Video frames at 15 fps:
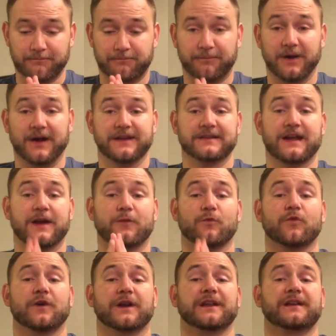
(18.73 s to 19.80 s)
but I
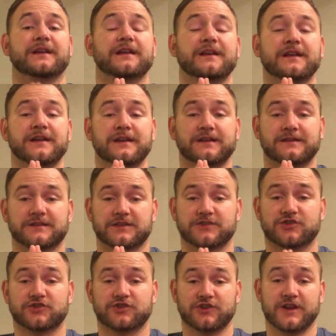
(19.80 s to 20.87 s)
wanted to
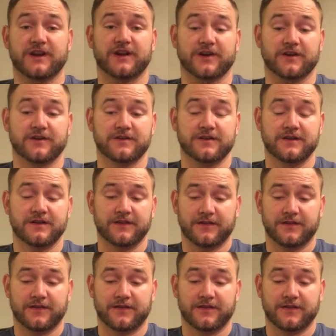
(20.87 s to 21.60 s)
share